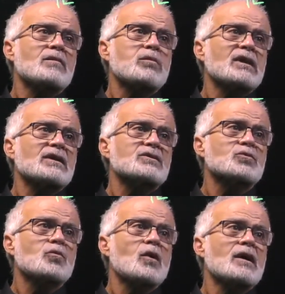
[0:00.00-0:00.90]
plus
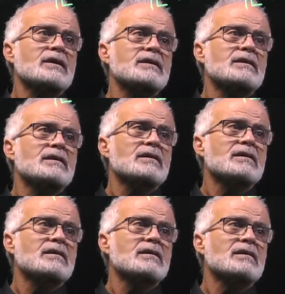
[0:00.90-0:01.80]
1
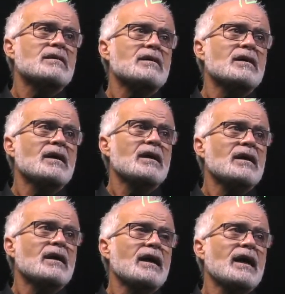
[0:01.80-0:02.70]

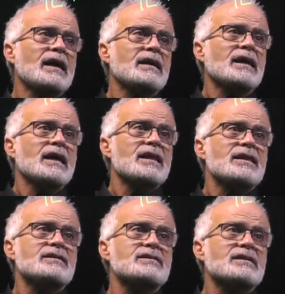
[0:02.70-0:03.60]
n.
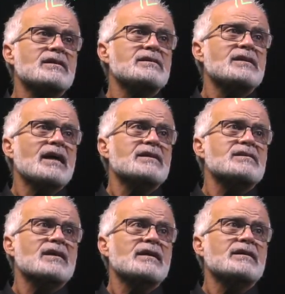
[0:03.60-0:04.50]
This is at
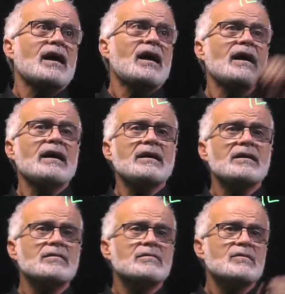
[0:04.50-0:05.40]
site I,
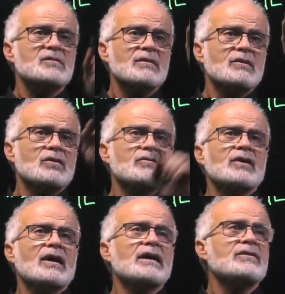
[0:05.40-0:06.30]
summing over
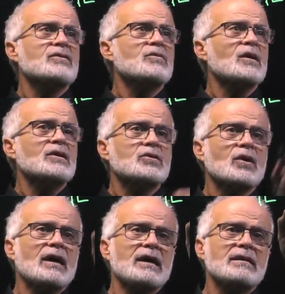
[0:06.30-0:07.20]
I from 1 to
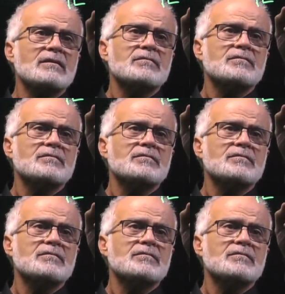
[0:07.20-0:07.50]
L.